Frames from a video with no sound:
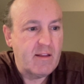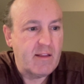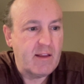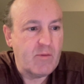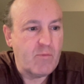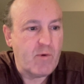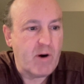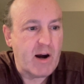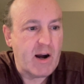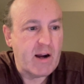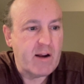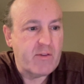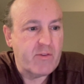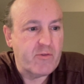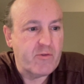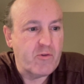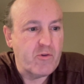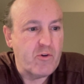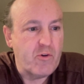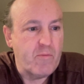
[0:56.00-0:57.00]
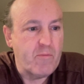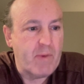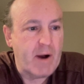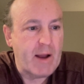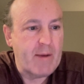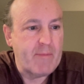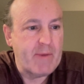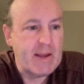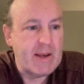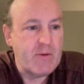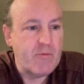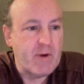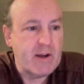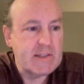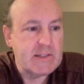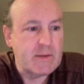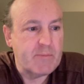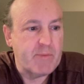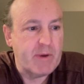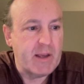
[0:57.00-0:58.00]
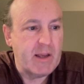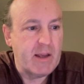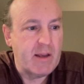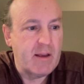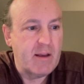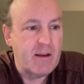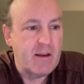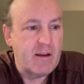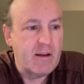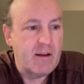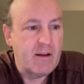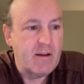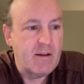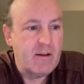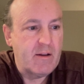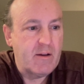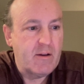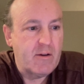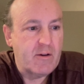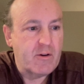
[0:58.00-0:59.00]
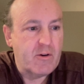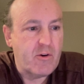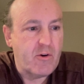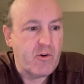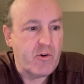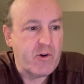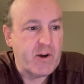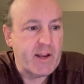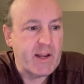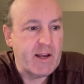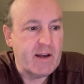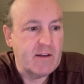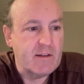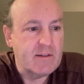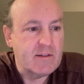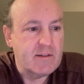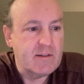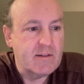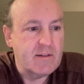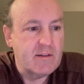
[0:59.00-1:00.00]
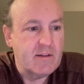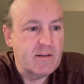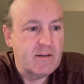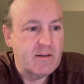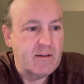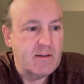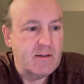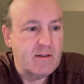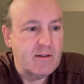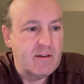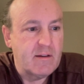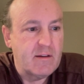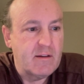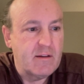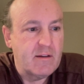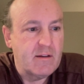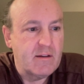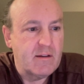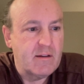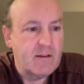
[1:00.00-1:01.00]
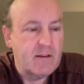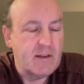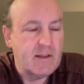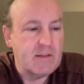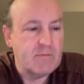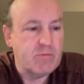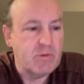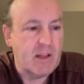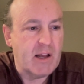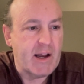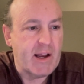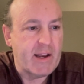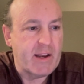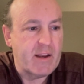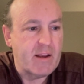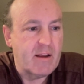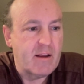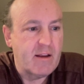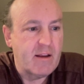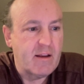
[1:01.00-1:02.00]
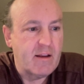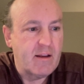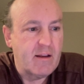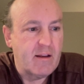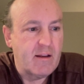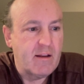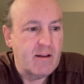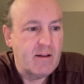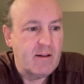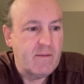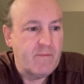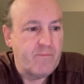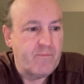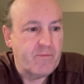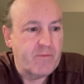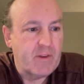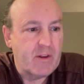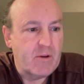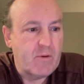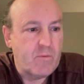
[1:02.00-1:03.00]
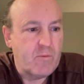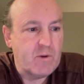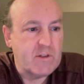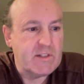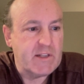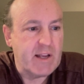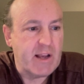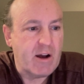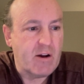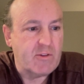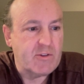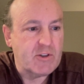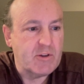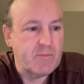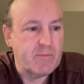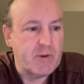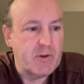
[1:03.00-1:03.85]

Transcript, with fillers: They walk through my meat recipe. Corneas, He's blind. Was I also